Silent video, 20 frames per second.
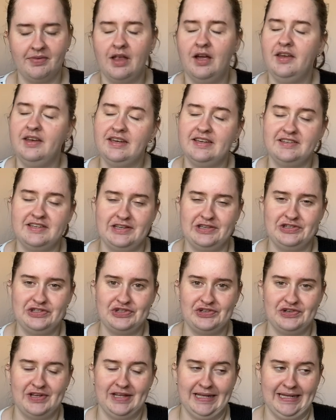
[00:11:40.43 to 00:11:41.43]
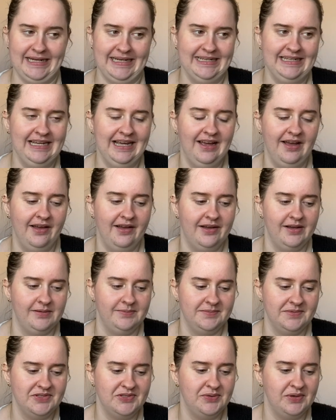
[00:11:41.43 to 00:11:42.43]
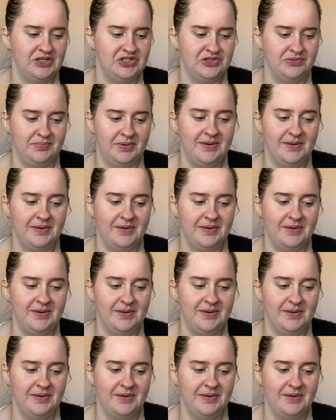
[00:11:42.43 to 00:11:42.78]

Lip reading: unintentionally. So I should